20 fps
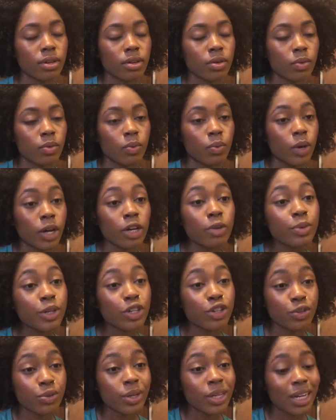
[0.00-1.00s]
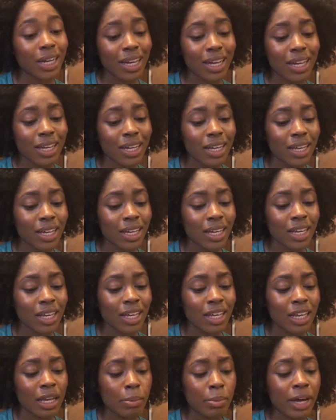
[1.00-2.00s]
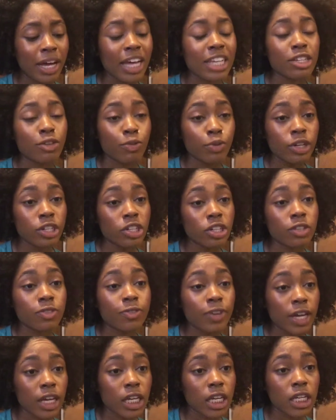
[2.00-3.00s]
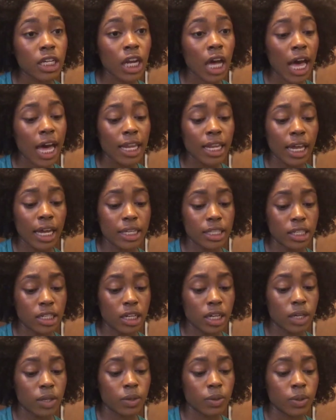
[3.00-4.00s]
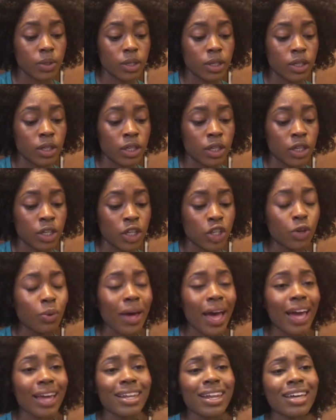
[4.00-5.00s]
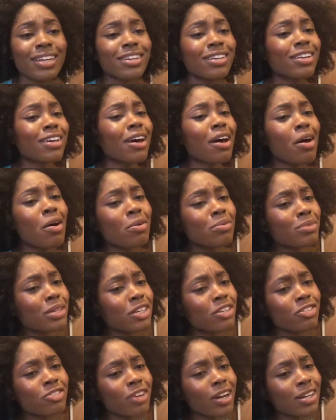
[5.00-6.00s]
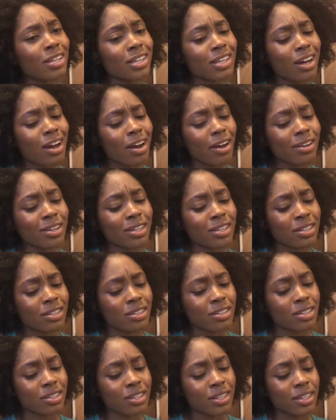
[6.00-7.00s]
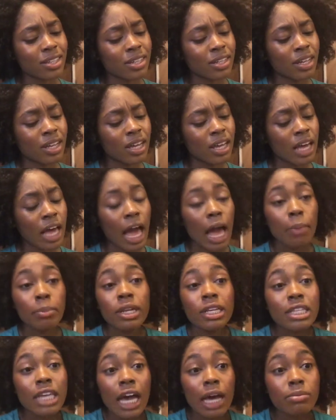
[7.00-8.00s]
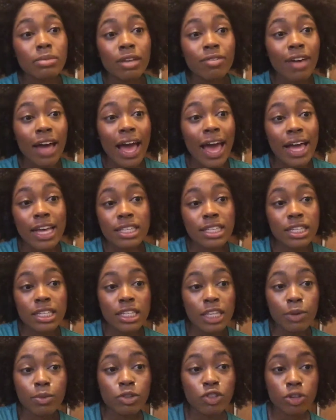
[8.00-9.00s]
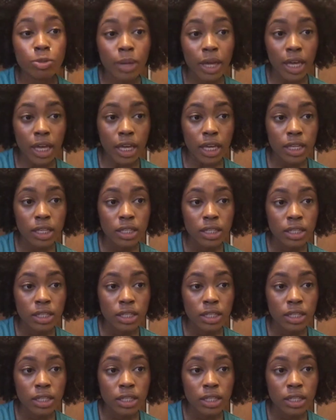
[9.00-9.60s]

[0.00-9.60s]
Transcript: What are we doing, huh? Because if we're just fucking, I'd like to know. You act like you're the only struggling artist. How many times have I asked to sing with your band?